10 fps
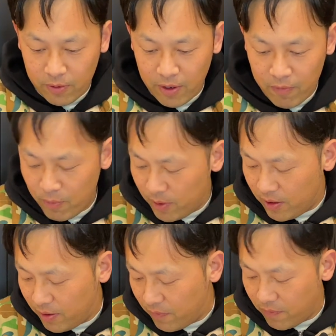Everyone
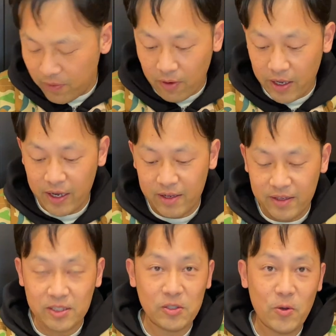thought, hey,
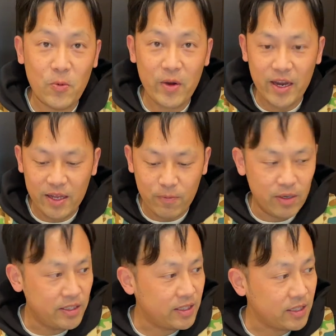there's no way they're
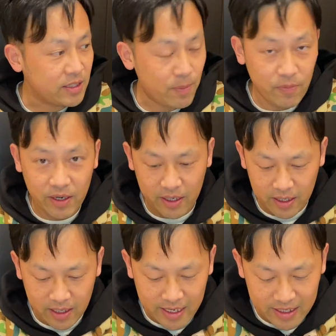releasing something
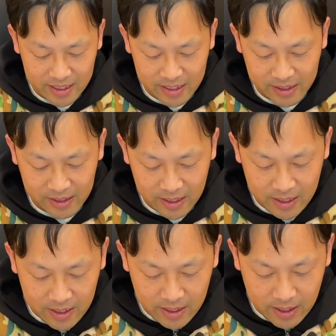like this.
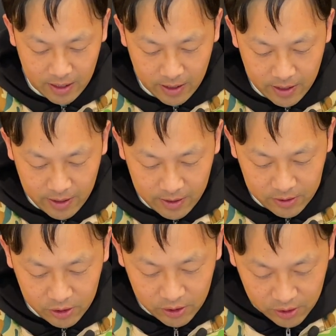And
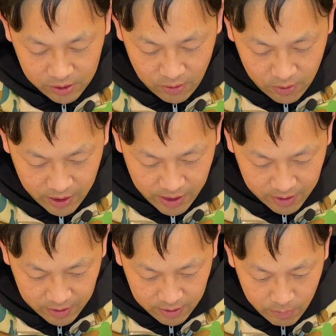just look
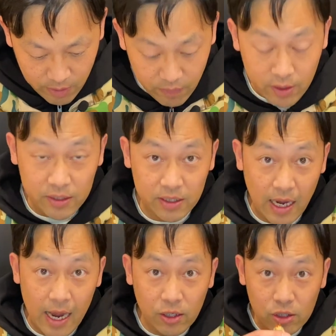at the minifigures,
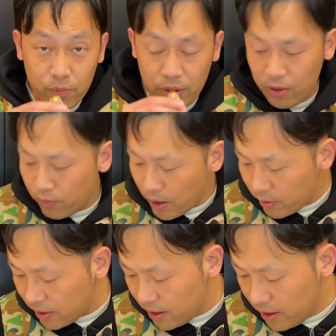actually pretty well
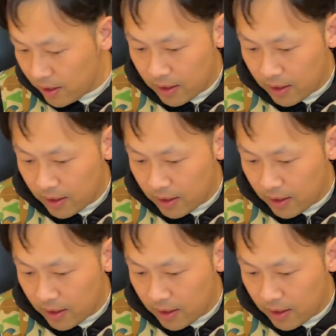done.